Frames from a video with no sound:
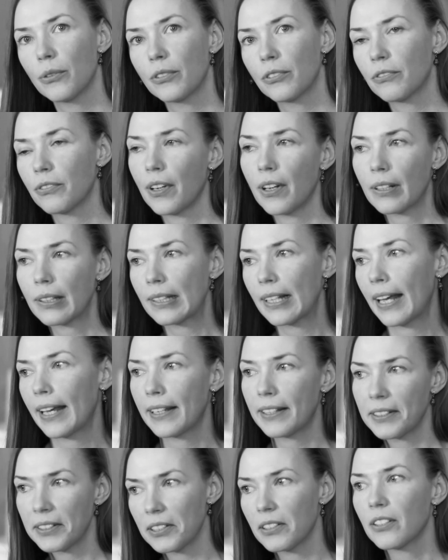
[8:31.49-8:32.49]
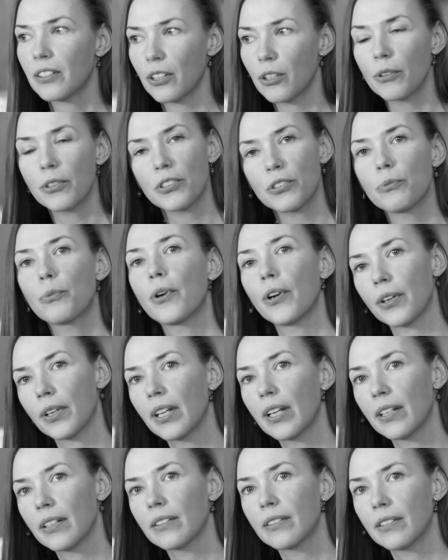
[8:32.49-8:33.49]
It felt like, you know, it's
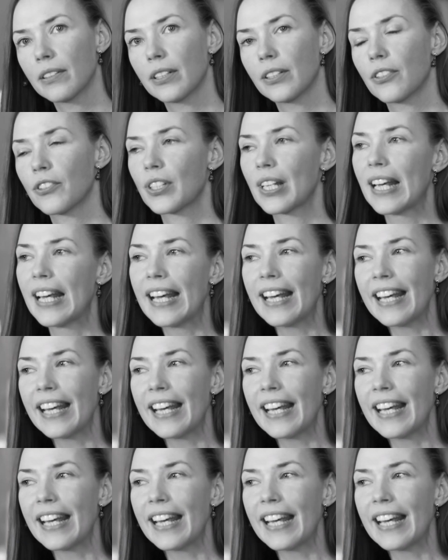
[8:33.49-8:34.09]
working, because